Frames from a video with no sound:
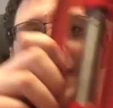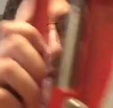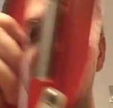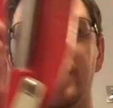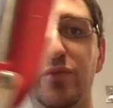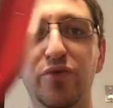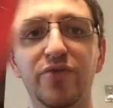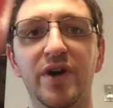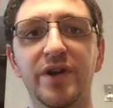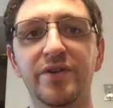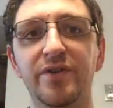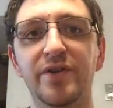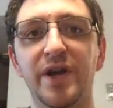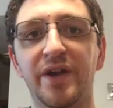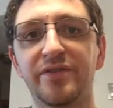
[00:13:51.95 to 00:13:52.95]
then move
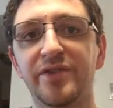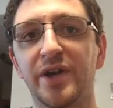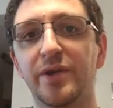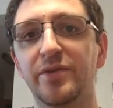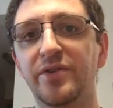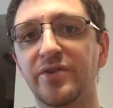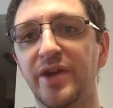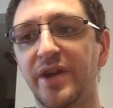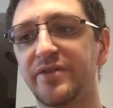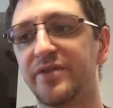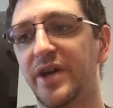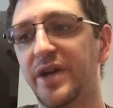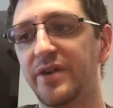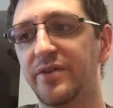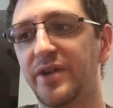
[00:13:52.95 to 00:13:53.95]
on to your next die and your
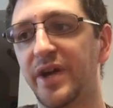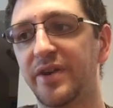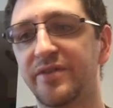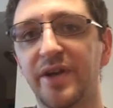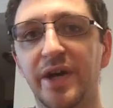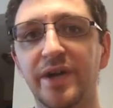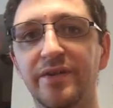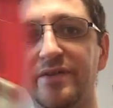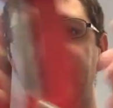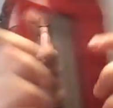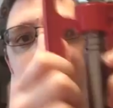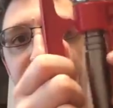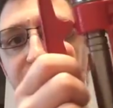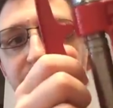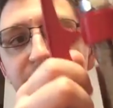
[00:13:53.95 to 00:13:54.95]
next die and your next die.
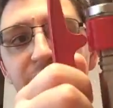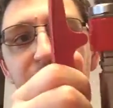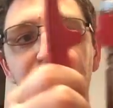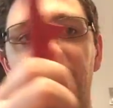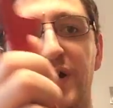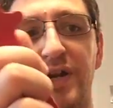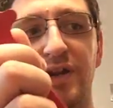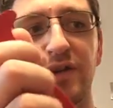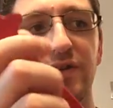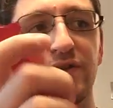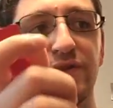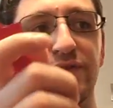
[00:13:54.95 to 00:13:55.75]
It's, you know, not